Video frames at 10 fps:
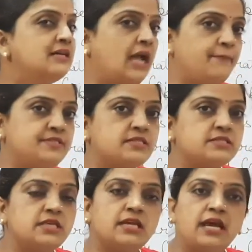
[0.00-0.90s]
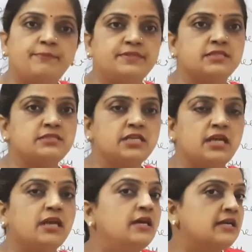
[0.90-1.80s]
capital T, capital
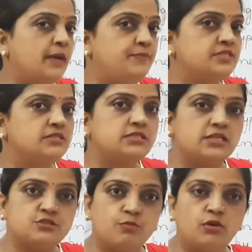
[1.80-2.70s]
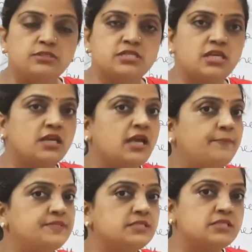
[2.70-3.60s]
T, capital T, small t,
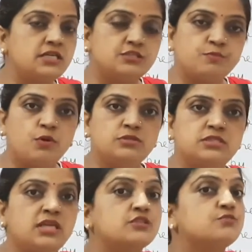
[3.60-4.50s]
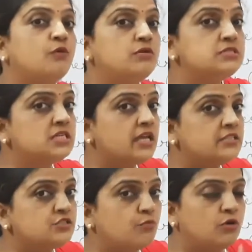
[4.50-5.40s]
capital T, small t, small t
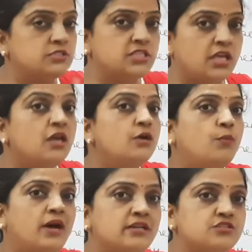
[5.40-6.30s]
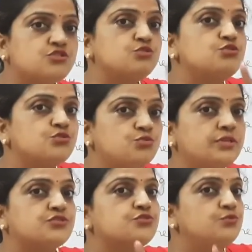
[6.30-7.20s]
and small t,
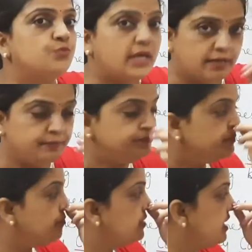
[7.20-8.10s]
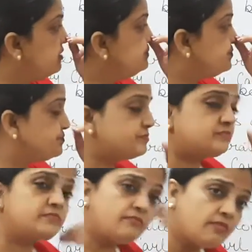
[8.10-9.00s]
1:2:1. Their
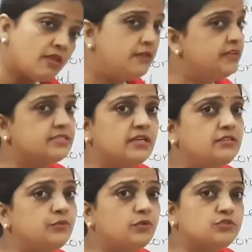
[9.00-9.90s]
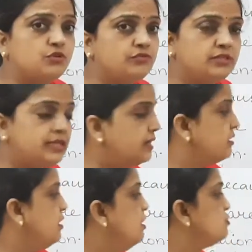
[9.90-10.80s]
result was over
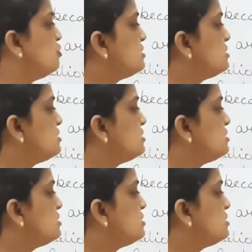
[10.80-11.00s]
there. So